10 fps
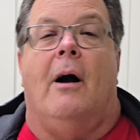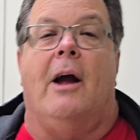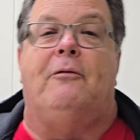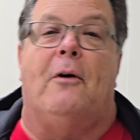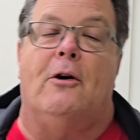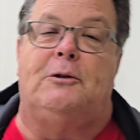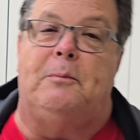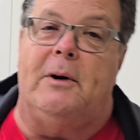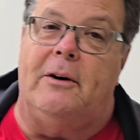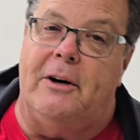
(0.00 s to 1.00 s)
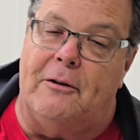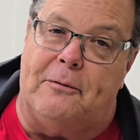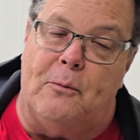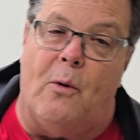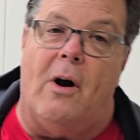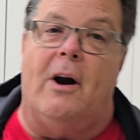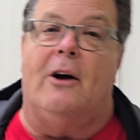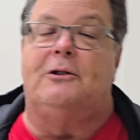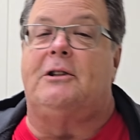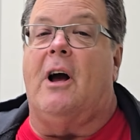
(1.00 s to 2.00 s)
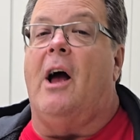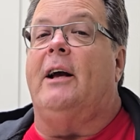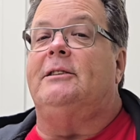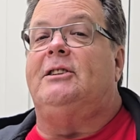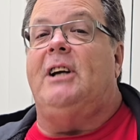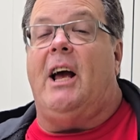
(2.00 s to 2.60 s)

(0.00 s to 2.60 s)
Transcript: Hi folks, Peter here from Warehouse Guys.